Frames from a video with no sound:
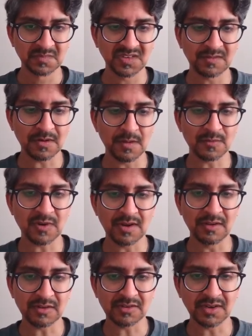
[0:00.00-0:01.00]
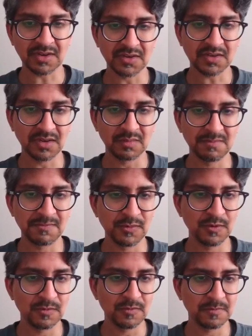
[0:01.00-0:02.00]
Farm cry looks like it's going to be
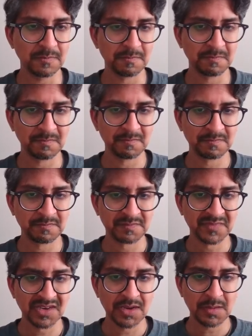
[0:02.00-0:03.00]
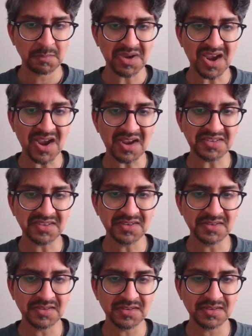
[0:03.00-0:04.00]
moo.
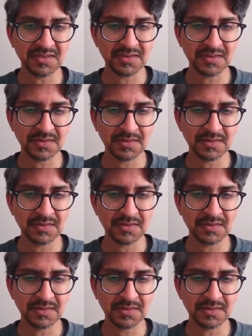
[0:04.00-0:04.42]
Passes.